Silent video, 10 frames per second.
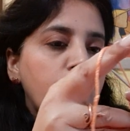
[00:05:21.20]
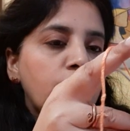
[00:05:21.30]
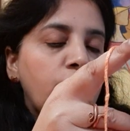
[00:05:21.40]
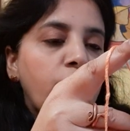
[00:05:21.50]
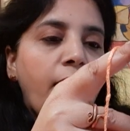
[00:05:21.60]

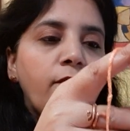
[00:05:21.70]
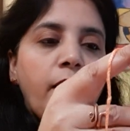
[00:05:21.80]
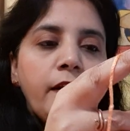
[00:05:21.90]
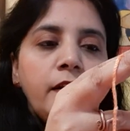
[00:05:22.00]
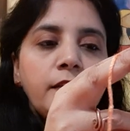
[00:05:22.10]
So you have
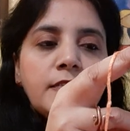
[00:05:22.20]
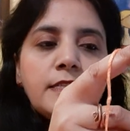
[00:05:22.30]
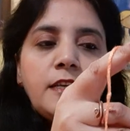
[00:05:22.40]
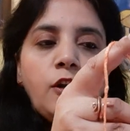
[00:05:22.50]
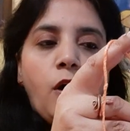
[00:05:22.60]
one, this
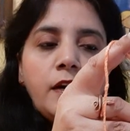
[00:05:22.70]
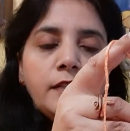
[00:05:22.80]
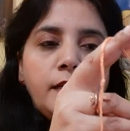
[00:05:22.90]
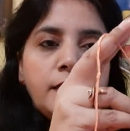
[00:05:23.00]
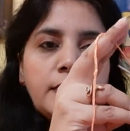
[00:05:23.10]
is a
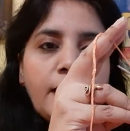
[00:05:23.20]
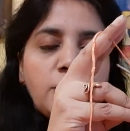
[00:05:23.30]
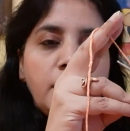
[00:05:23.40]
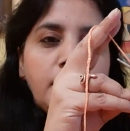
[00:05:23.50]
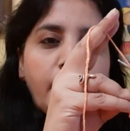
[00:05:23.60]
knot that is
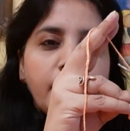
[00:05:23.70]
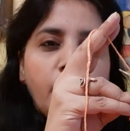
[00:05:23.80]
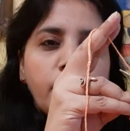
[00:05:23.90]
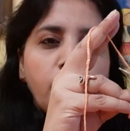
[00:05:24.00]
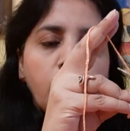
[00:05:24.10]
actually tying
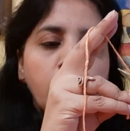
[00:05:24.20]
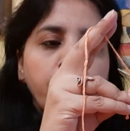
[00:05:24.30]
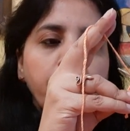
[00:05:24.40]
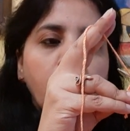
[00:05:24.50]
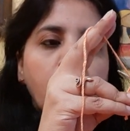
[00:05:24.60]
down your
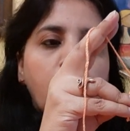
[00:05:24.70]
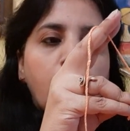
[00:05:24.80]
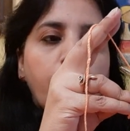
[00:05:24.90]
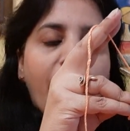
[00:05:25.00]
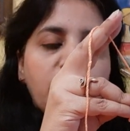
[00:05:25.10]

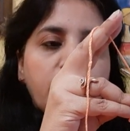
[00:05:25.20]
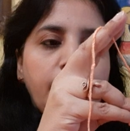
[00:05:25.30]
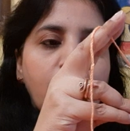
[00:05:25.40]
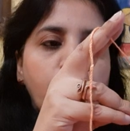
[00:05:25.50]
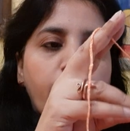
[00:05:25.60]
magic
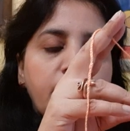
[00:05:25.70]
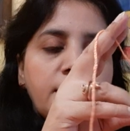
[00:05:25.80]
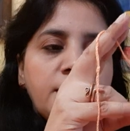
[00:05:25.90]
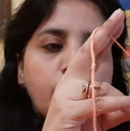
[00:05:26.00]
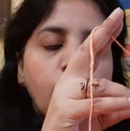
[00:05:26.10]
needle, but
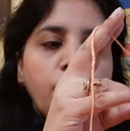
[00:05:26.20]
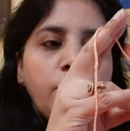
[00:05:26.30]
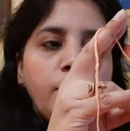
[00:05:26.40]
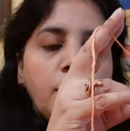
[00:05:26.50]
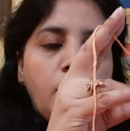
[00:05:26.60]
it's a
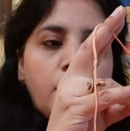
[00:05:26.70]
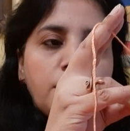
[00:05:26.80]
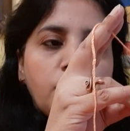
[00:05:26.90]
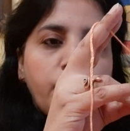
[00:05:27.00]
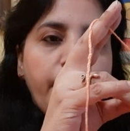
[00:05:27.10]
movable
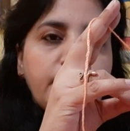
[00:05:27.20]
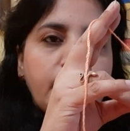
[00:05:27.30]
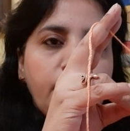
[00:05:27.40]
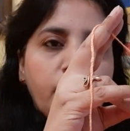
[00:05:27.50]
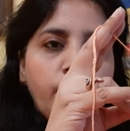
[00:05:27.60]
knot. So
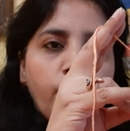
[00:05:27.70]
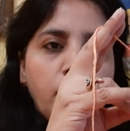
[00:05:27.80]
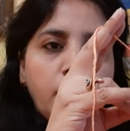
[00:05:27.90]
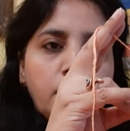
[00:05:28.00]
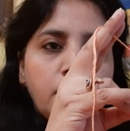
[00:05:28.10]
basically you can
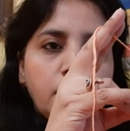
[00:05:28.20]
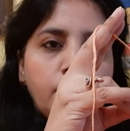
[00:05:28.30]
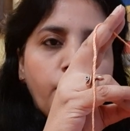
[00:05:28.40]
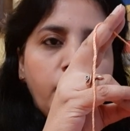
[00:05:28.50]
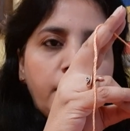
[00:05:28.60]
pull
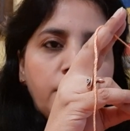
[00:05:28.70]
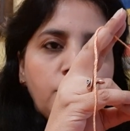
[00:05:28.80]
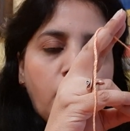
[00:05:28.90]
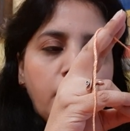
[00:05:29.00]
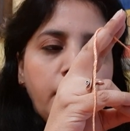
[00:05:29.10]
it and
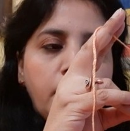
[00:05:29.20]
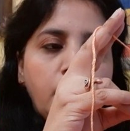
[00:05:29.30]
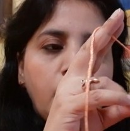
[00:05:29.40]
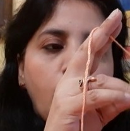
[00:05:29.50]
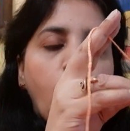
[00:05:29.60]
shorten it,
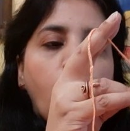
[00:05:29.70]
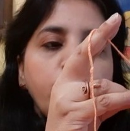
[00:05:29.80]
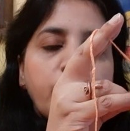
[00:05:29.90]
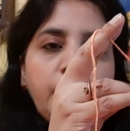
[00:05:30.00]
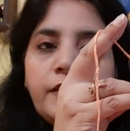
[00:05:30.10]
or
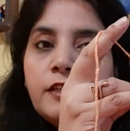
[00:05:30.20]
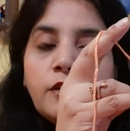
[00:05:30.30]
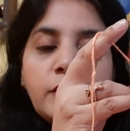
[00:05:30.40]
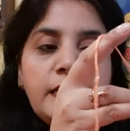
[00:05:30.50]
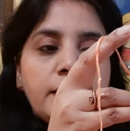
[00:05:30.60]
you can even
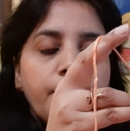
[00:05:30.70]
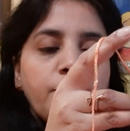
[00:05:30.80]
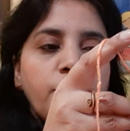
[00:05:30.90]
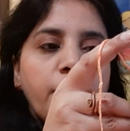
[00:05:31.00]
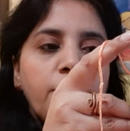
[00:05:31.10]
increase
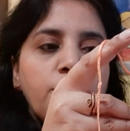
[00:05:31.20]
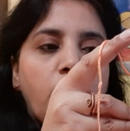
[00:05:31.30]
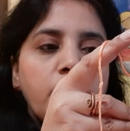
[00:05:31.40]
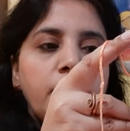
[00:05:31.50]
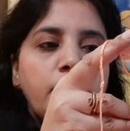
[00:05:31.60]
it. So we're going to
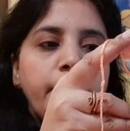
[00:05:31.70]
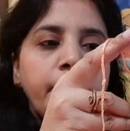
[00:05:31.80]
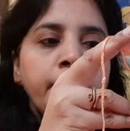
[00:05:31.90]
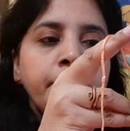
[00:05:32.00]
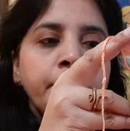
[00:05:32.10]
shorten it a bit,